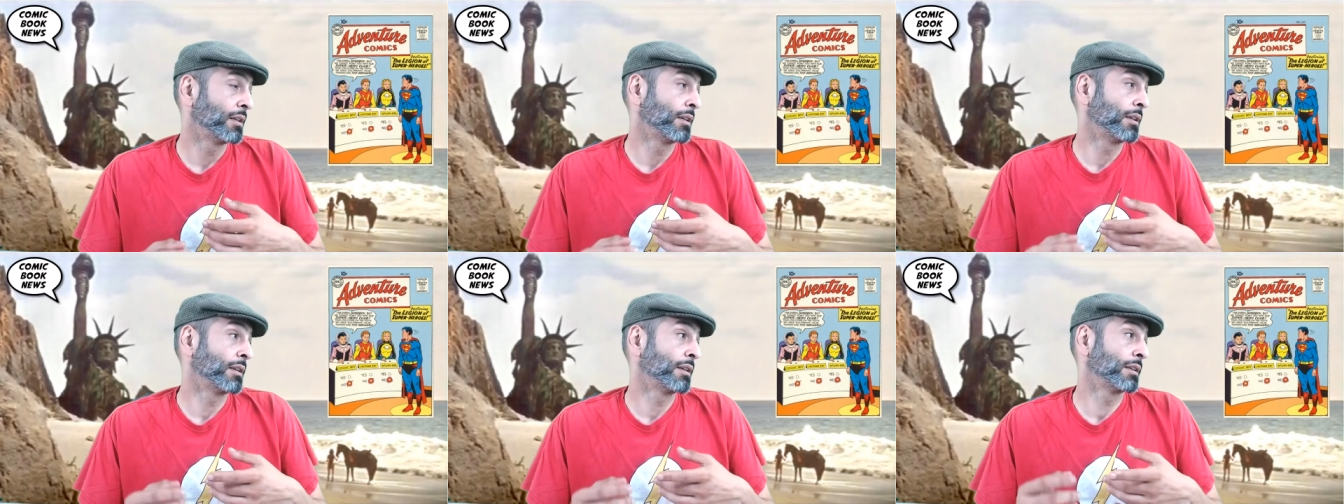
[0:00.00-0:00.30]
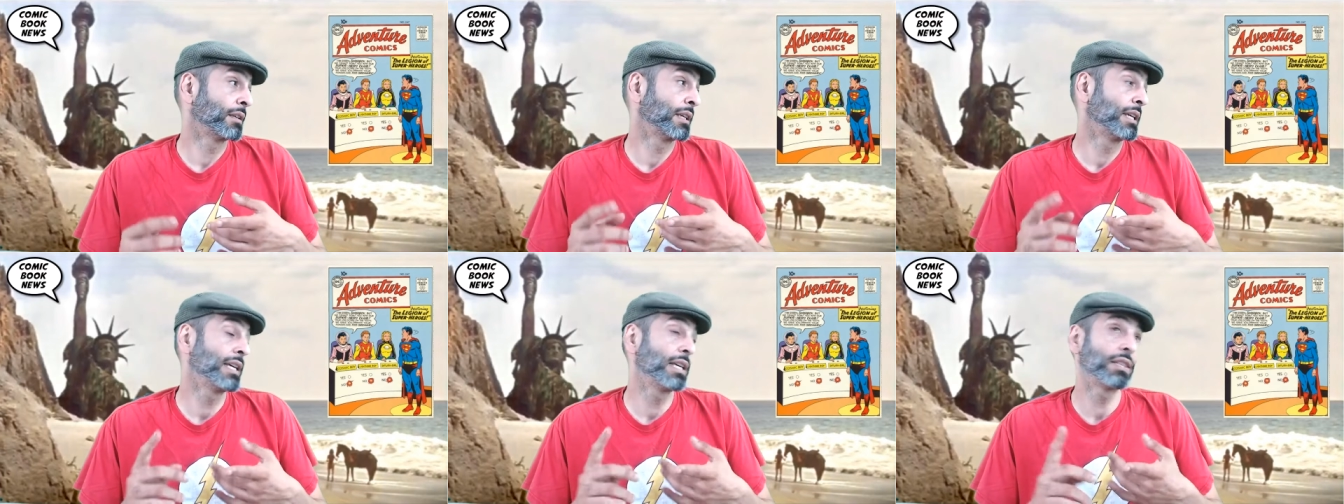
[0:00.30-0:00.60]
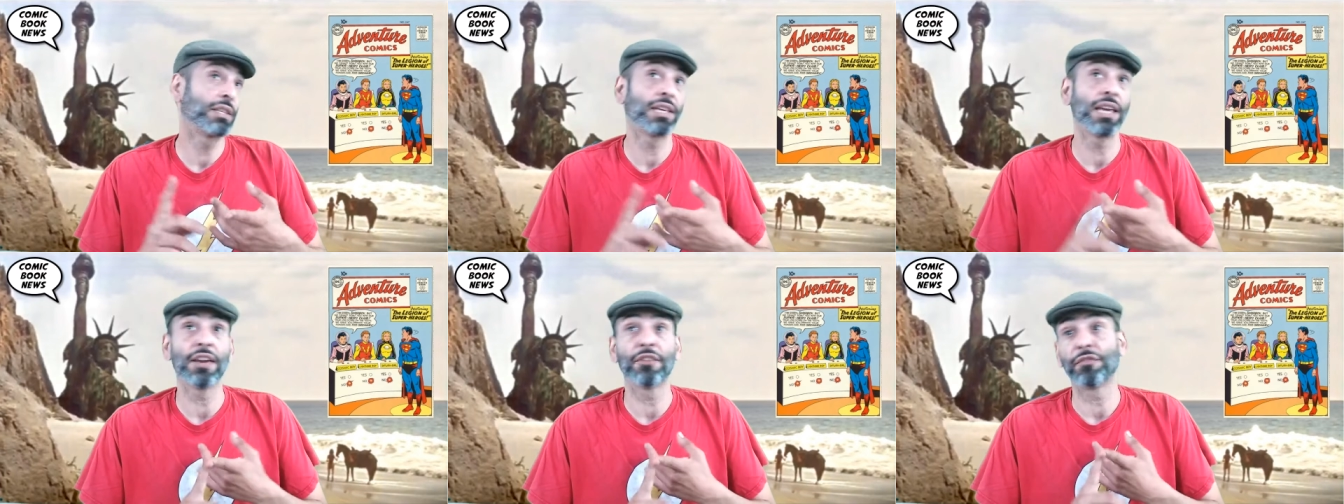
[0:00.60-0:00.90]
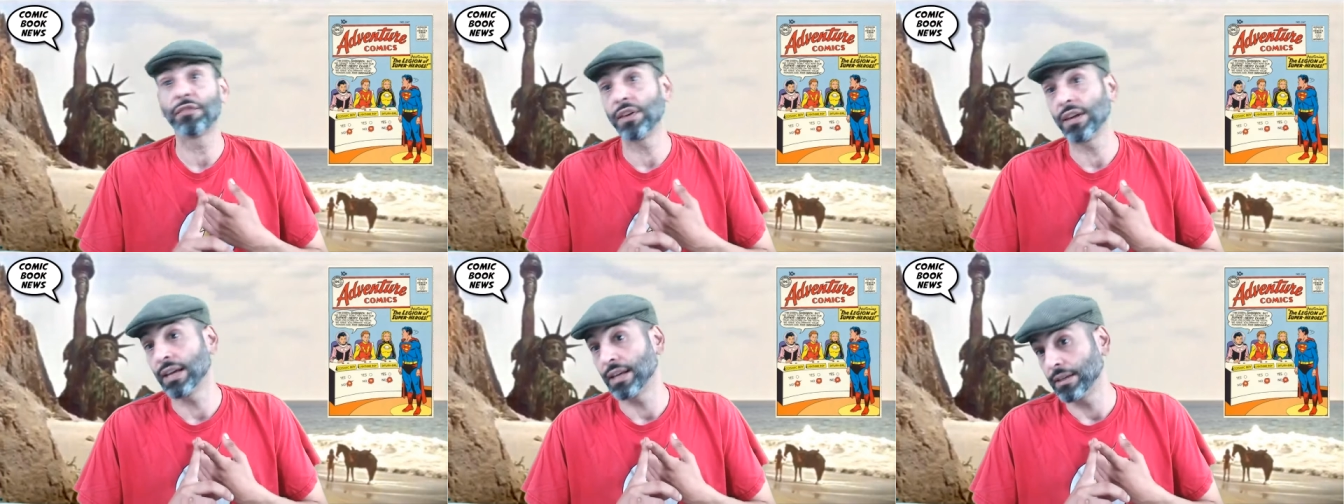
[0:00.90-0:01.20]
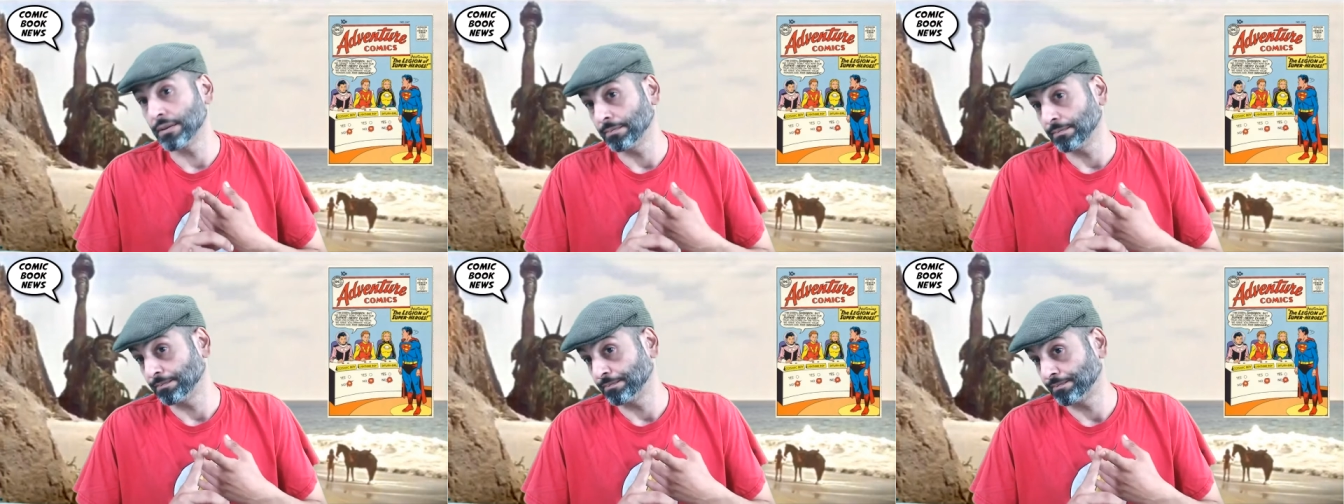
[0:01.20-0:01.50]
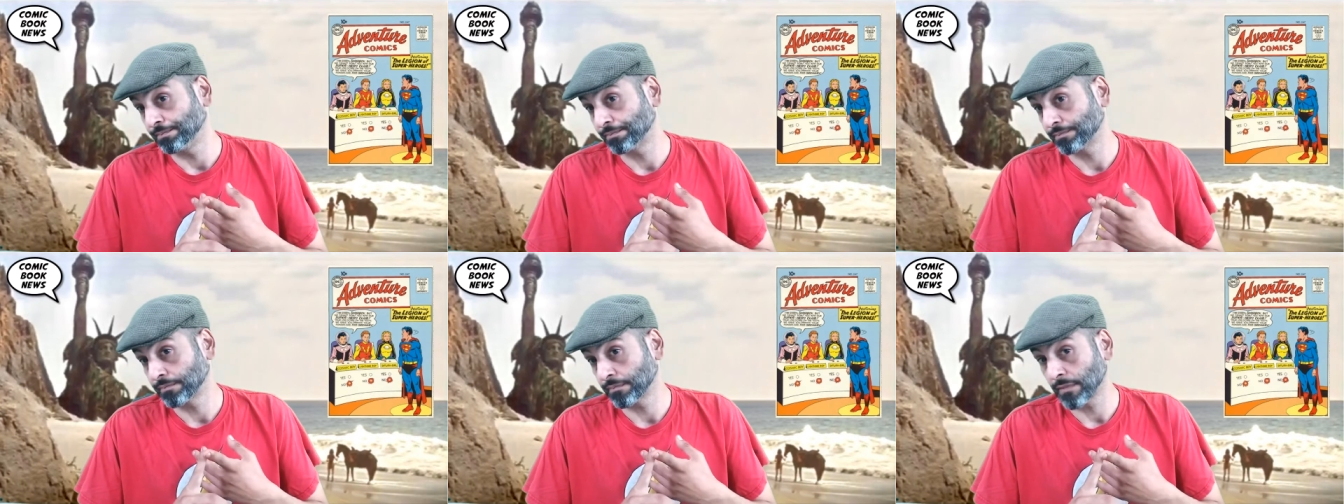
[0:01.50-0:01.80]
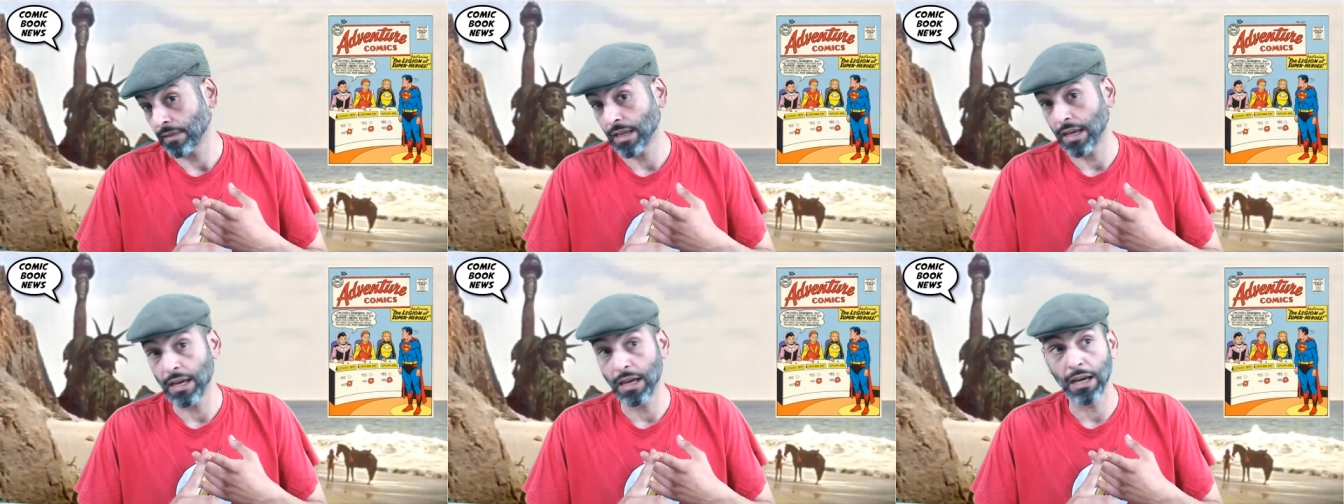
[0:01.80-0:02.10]
Keith Giffen,
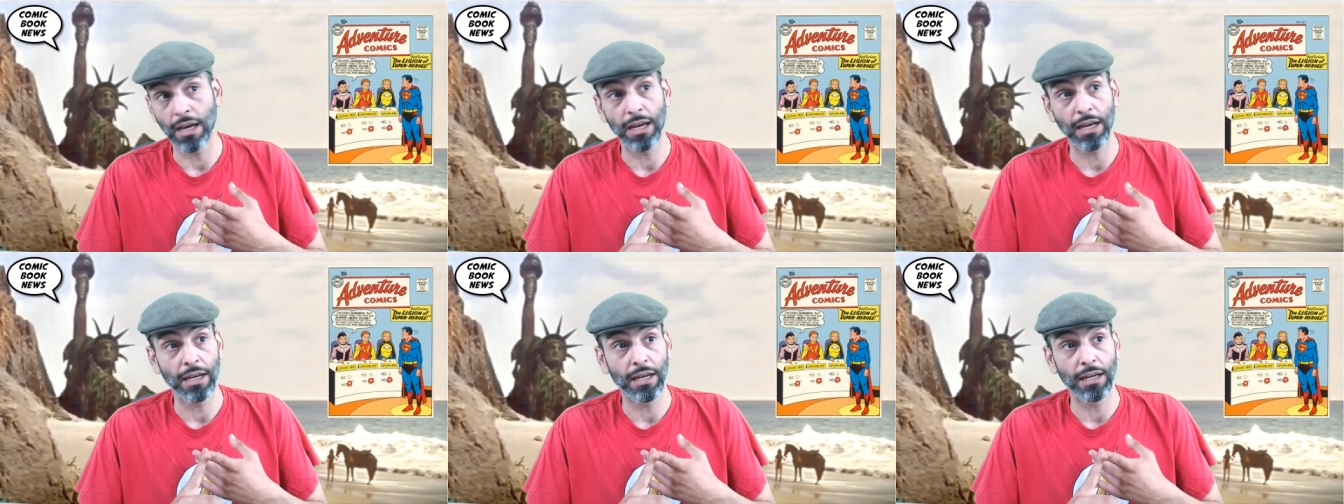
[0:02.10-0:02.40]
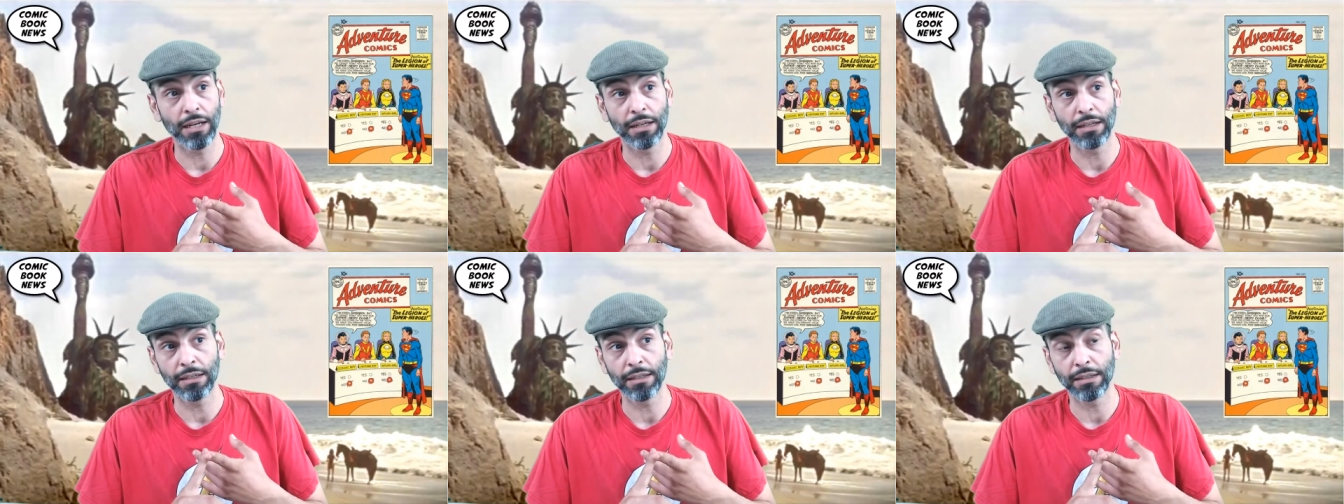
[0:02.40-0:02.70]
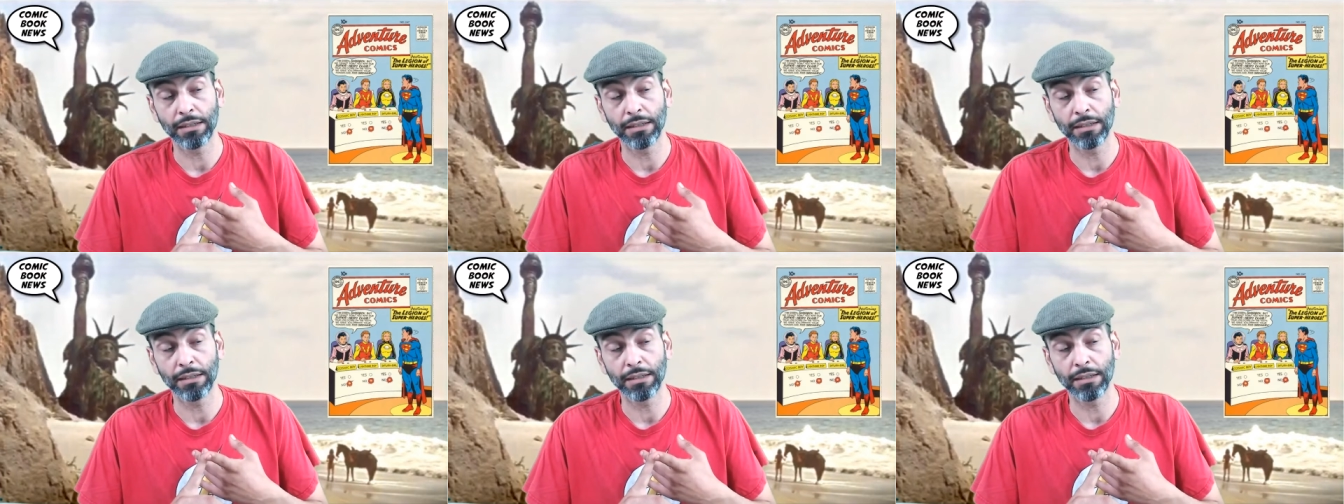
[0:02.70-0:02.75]
uh,